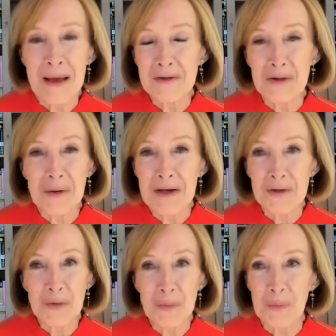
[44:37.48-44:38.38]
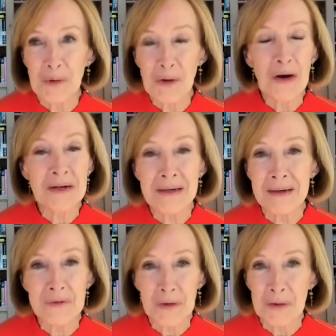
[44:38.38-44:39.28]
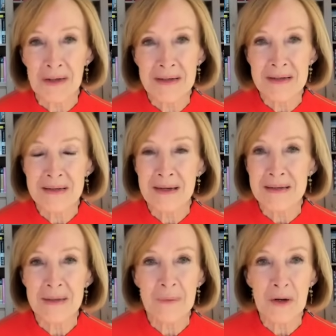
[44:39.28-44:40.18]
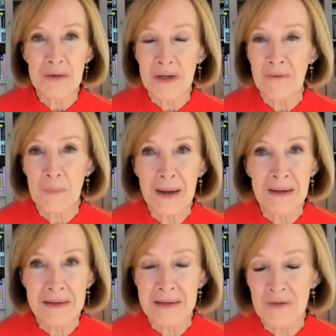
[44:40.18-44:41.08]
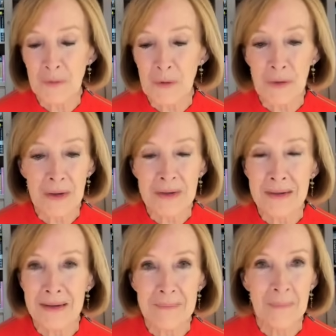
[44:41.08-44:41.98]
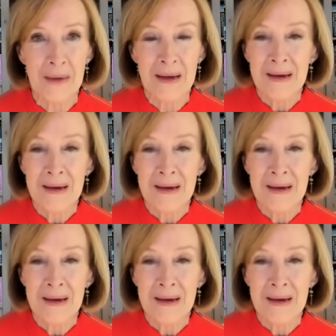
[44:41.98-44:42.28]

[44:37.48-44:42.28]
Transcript: As a longtime journalist and somebody who's covered politics for a long time,